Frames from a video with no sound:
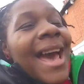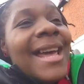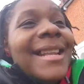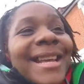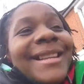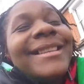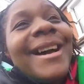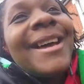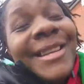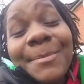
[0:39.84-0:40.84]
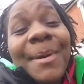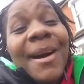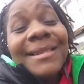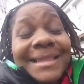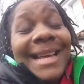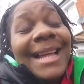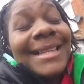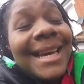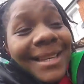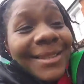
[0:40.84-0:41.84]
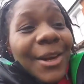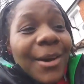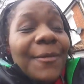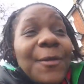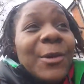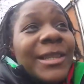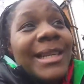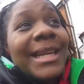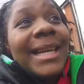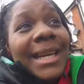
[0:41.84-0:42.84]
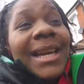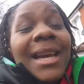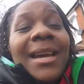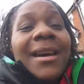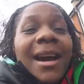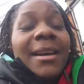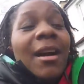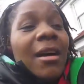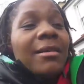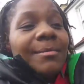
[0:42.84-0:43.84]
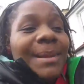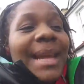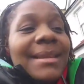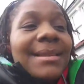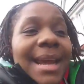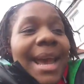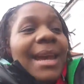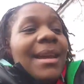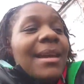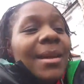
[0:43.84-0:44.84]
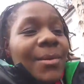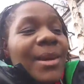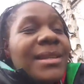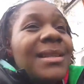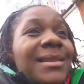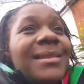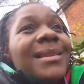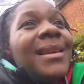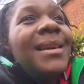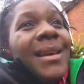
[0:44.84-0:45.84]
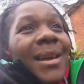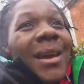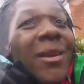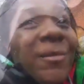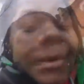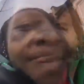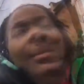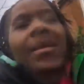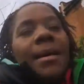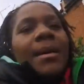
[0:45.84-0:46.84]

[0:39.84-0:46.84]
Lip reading: and then I didn't pass the scat test, so unfortunately I can't play today, which is a real bummer.